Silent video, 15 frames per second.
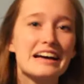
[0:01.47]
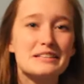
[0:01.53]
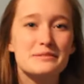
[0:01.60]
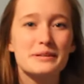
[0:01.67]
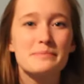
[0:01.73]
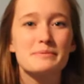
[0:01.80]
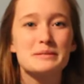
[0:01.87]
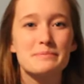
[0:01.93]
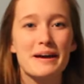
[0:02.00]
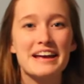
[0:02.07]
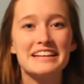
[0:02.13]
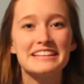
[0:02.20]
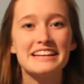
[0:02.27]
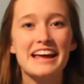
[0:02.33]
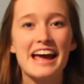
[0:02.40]
guys, what up? It's
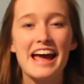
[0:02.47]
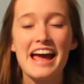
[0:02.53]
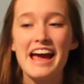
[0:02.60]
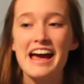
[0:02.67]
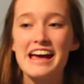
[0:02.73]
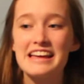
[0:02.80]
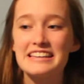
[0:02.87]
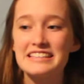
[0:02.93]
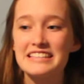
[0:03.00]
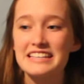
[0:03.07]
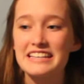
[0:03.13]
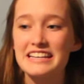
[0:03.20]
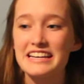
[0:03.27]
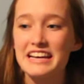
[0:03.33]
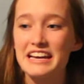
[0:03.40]
Peyton, and
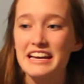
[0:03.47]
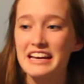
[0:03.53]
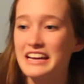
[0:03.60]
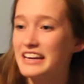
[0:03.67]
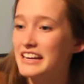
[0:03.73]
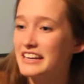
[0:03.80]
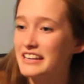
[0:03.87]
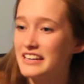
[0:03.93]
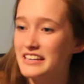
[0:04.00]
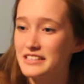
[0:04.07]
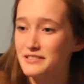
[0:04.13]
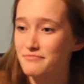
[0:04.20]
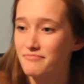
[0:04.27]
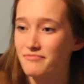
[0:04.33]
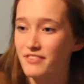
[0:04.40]

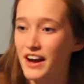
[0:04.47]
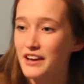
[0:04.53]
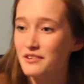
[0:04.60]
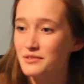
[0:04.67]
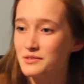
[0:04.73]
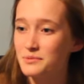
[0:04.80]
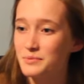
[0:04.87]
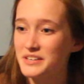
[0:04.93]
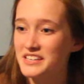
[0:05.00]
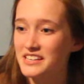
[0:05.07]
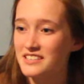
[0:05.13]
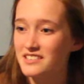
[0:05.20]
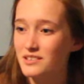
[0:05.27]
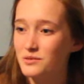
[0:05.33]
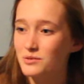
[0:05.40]
it's finals week
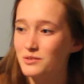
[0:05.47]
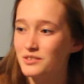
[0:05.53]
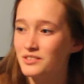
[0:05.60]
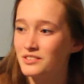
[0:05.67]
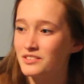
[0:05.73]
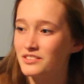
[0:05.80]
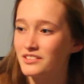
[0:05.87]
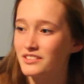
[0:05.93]
at school